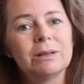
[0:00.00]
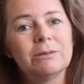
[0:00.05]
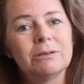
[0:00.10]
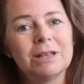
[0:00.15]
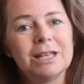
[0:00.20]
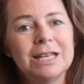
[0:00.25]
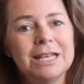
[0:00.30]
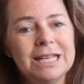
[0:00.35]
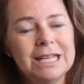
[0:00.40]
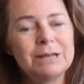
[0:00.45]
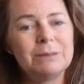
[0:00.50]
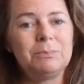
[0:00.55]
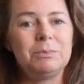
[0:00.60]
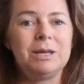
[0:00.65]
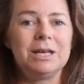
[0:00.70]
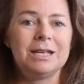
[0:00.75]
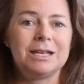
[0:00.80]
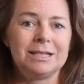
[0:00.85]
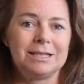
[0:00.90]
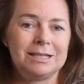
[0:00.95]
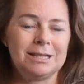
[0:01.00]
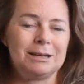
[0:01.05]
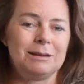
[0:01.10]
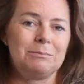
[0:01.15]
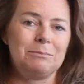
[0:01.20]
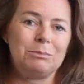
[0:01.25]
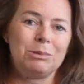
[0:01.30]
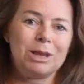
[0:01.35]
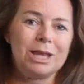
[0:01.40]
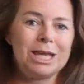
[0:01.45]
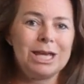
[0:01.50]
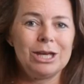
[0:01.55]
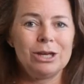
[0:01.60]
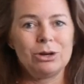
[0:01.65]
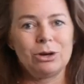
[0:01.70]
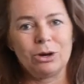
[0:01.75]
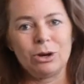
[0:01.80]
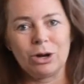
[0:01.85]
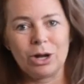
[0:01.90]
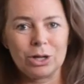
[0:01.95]
really need a piece to complete
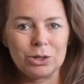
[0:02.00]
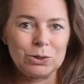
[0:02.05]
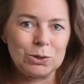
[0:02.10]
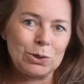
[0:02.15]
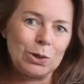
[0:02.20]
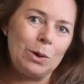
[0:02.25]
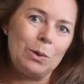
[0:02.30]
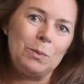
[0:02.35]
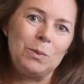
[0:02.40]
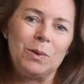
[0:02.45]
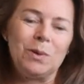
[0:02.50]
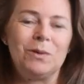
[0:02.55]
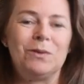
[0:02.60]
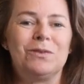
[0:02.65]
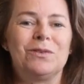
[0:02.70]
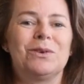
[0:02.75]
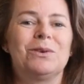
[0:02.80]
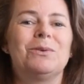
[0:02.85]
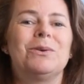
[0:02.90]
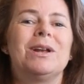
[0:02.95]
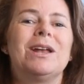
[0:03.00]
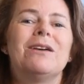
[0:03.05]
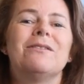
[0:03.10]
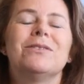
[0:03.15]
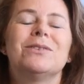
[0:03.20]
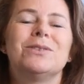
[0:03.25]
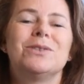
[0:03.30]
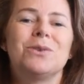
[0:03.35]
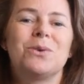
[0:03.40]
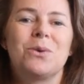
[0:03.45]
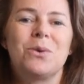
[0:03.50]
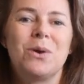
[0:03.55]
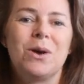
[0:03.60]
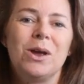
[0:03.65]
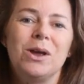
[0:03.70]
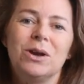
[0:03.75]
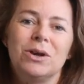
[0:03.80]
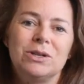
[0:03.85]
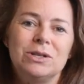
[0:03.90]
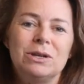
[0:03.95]
your ensemble for whatever decor
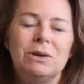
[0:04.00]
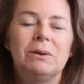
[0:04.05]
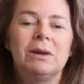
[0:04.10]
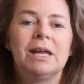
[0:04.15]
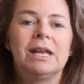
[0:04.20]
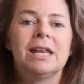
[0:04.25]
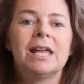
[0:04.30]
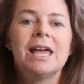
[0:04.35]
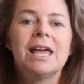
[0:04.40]
you're doing,